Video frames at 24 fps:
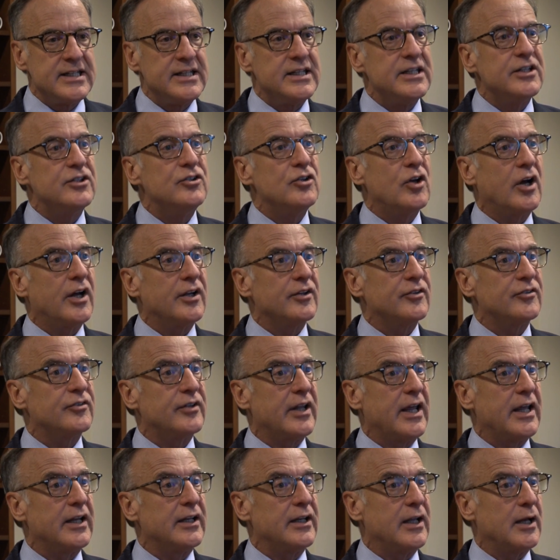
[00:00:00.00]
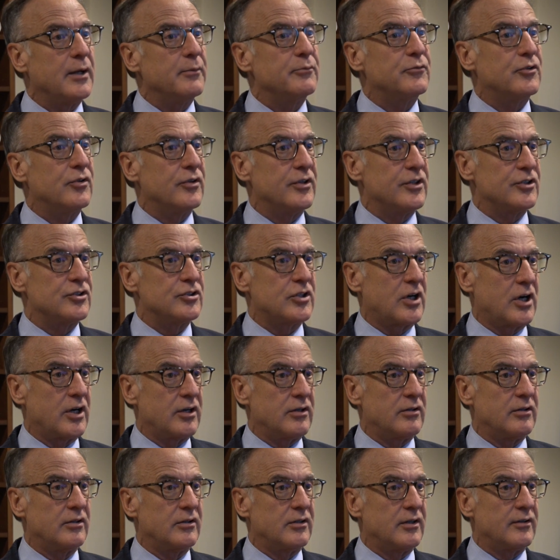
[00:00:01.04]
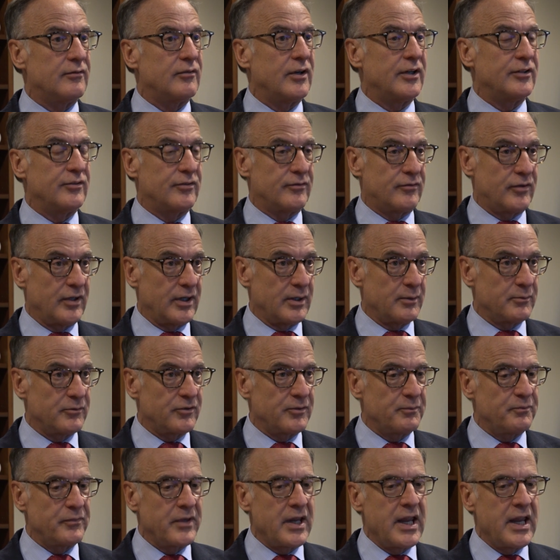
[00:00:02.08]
did not stand up to the Charter of Rights and Freedoms.